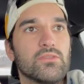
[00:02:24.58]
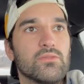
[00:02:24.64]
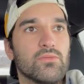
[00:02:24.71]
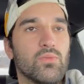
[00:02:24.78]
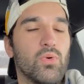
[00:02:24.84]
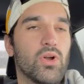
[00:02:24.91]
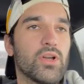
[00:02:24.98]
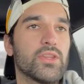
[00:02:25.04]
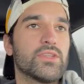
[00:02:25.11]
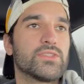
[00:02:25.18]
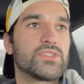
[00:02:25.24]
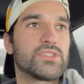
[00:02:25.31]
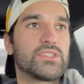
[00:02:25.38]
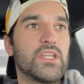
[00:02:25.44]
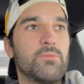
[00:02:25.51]
one of the
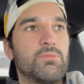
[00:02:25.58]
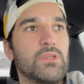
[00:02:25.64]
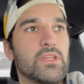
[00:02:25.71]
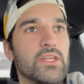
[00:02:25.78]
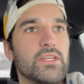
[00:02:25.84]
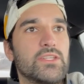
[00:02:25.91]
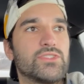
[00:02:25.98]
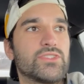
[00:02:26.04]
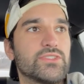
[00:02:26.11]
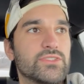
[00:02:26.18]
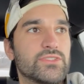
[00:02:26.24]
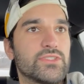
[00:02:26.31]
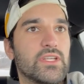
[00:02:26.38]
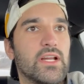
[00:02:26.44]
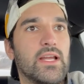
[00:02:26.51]

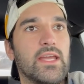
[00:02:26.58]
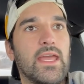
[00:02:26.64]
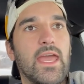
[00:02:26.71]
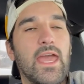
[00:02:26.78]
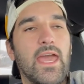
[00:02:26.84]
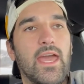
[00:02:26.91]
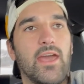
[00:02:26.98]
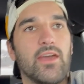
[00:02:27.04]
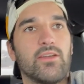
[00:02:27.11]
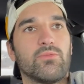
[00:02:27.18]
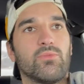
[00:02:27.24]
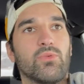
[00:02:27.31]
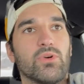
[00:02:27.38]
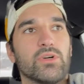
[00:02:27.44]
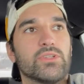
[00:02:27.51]
stipulations that I
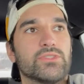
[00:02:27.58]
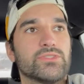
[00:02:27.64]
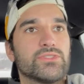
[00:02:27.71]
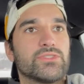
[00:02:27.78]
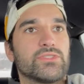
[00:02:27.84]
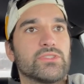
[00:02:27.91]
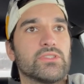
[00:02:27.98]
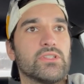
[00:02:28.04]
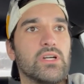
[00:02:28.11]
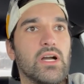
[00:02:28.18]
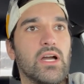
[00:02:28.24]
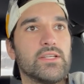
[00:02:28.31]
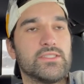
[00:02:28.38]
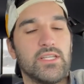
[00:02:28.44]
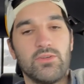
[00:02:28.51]
had was
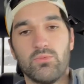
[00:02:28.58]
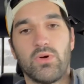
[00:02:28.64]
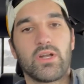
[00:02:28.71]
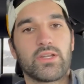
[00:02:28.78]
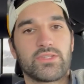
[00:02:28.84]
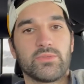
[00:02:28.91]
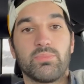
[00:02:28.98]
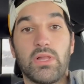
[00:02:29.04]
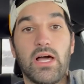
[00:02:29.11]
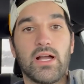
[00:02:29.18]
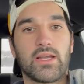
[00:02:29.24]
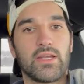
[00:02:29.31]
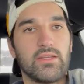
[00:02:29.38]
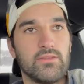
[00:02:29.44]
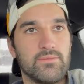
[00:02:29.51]
I didn't want it to
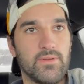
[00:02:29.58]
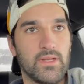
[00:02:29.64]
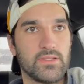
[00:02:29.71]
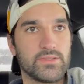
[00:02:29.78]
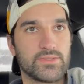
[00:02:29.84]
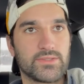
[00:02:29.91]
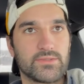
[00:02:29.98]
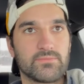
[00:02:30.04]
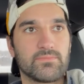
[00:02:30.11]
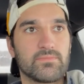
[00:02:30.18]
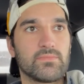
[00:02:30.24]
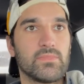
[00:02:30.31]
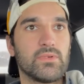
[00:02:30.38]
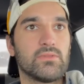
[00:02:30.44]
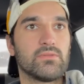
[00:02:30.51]
block any vents.
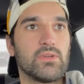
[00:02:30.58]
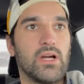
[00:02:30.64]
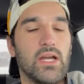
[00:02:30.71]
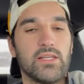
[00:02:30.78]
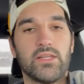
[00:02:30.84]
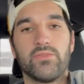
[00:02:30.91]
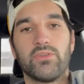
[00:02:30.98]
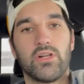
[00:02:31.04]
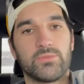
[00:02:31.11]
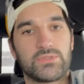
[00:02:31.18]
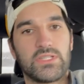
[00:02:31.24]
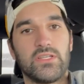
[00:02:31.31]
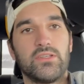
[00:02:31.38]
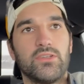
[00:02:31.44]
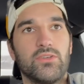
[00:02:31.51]
I live in
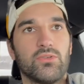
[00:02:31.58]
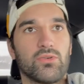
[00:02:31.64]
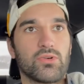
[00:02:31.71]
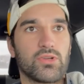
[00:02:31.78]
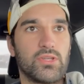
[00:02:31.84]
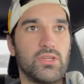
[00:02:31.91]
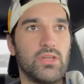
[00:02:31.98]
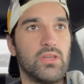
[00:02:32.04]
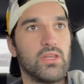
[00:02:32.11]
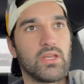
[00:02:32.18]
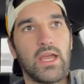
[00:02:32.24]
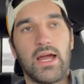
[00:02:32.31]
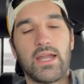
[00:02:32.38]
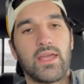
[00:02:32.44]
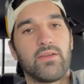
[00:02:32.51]
upstate New York. You
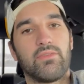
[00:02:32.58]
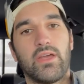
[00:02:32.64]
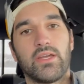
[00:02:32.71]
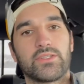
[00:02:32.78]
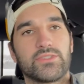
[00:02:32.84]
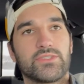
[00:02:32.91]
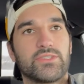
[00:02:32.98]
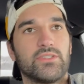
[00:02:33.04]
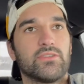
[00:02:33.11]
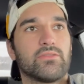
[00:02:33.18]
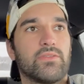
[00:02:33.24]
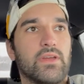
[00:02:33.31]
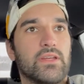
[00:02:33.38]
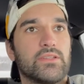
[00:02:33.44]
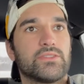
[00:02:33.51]
got to have access to your
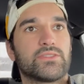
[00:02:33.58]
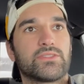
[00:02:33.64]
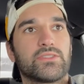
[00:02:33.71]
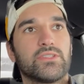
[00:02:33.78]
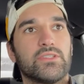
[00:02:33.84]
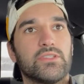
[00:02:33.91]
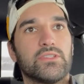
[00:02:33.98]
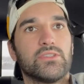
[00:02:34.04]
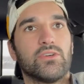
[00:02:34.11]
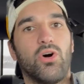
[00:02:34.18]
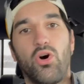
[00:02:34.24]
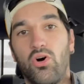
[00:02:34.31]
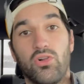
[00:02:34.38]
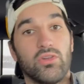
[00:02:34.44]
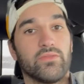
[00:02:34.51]
vents,
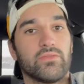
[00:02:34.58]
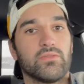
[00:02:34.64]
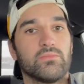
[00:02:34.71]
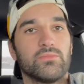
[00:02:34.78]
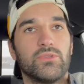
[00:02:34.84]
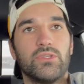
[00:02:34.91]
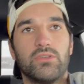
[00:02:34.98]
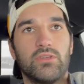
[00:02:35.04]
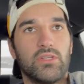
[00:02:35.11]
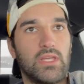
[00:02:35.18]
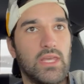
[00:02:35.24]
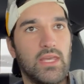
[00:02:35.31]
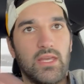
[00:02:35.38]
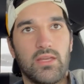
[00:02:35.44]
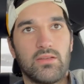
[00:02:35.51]
all of them. You
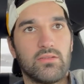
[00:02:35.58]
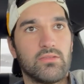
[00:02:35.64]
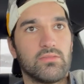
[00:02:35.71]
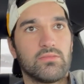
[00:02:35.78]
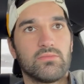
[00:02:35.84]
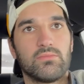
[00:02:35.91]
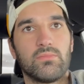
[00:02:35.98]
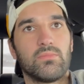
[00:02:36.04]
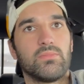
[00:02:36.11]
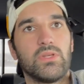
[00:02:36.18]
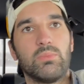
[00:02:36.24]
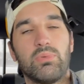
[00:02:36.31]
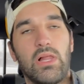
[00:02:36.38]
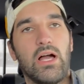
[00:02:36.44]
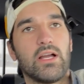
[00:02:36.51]
can't
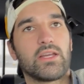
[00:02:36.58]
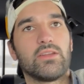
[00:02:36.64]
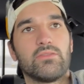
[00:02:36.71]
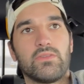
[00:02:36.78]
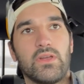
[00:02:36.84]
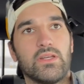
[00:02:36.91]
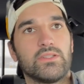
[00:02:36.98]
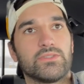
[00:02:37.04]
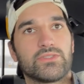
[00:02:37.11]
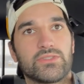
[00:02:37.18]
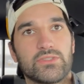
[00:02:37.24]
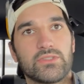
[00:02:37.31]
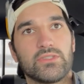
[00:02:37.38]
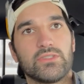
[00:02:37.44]
be blocking vents.